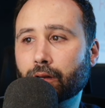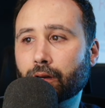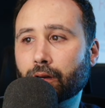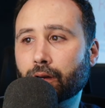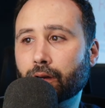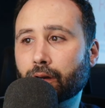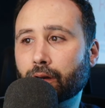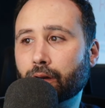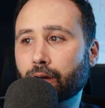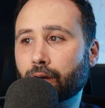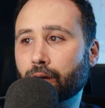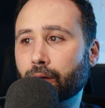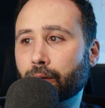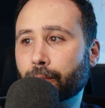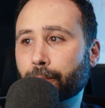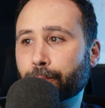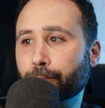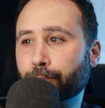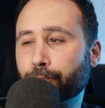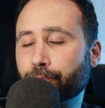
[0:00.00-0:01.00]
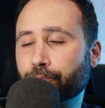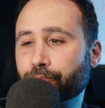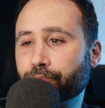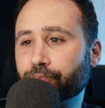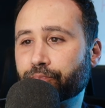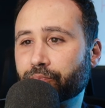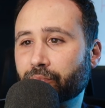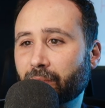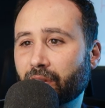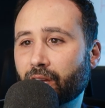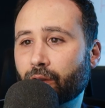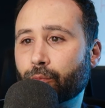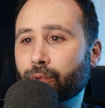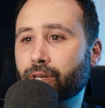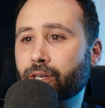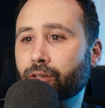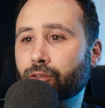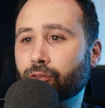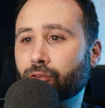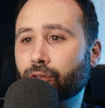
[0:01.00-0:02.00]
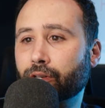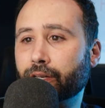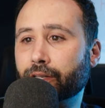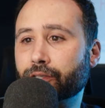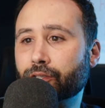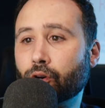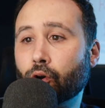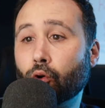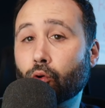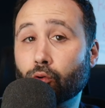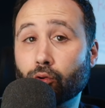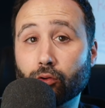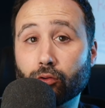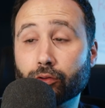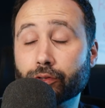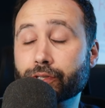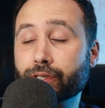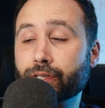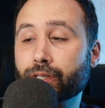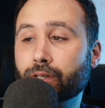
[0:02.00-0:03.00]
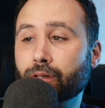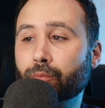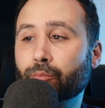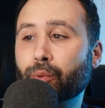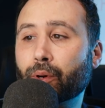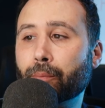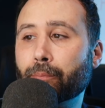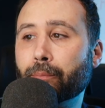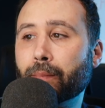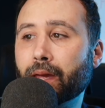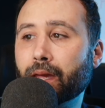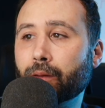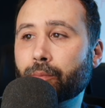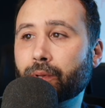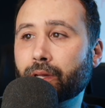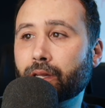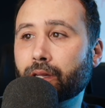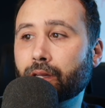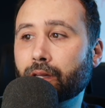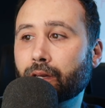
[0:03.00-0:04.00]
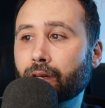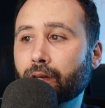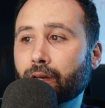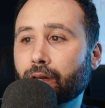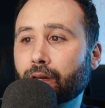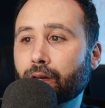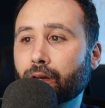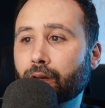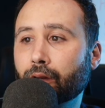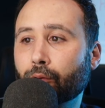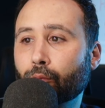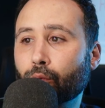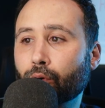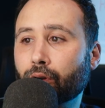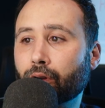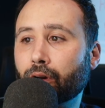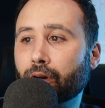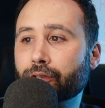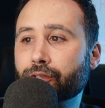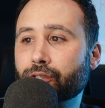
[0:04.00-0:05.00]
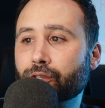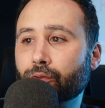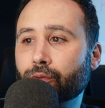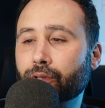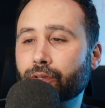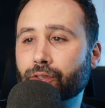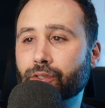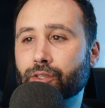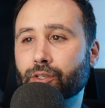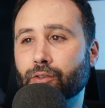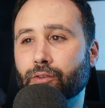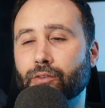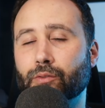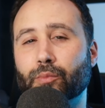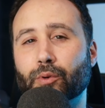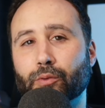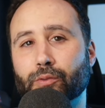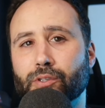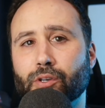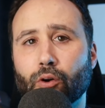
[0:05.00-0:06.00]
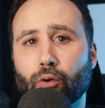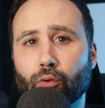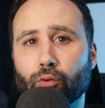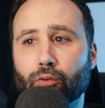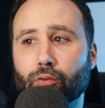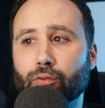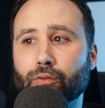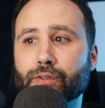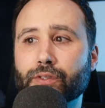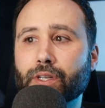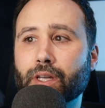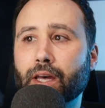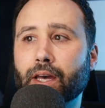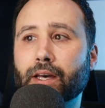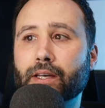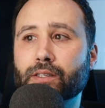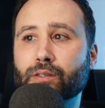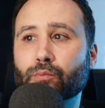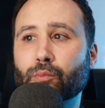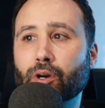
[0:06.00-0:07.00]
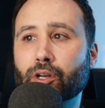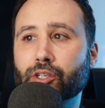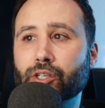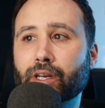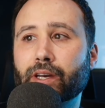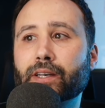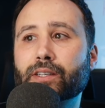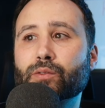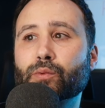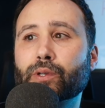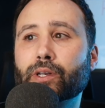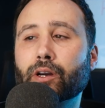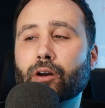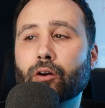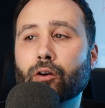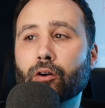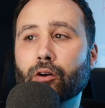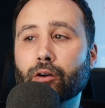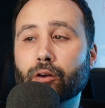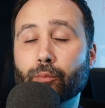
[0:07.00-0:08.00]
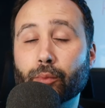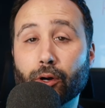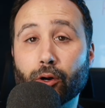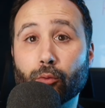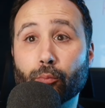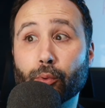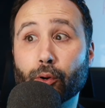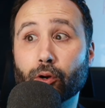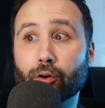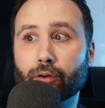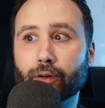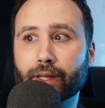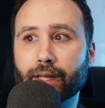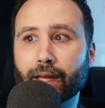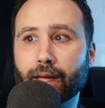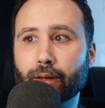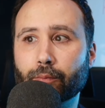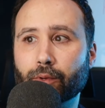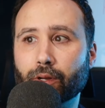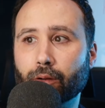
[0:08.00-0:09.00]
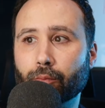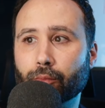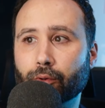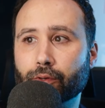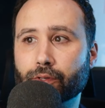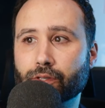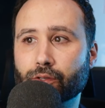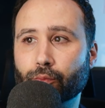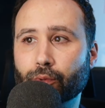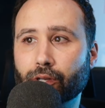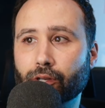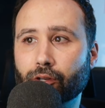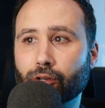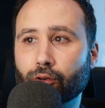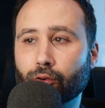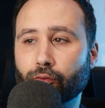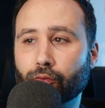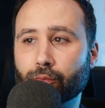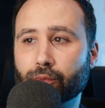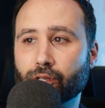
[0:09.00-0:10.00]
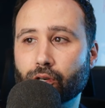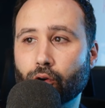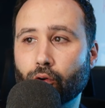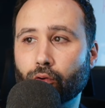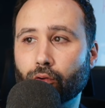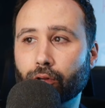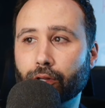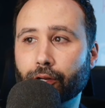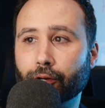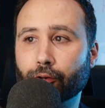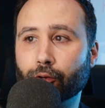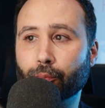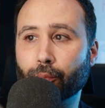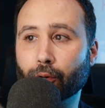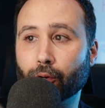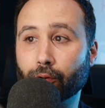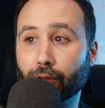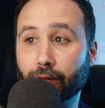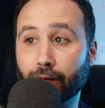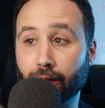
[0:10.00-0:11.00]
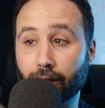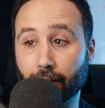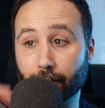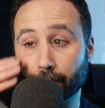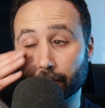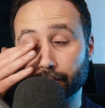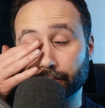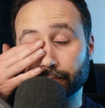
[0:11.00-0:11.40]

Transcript: And we can look at totals, but maybe we're not so concerned about totals as much as we are about per game numbers. So we could go from total here to per game.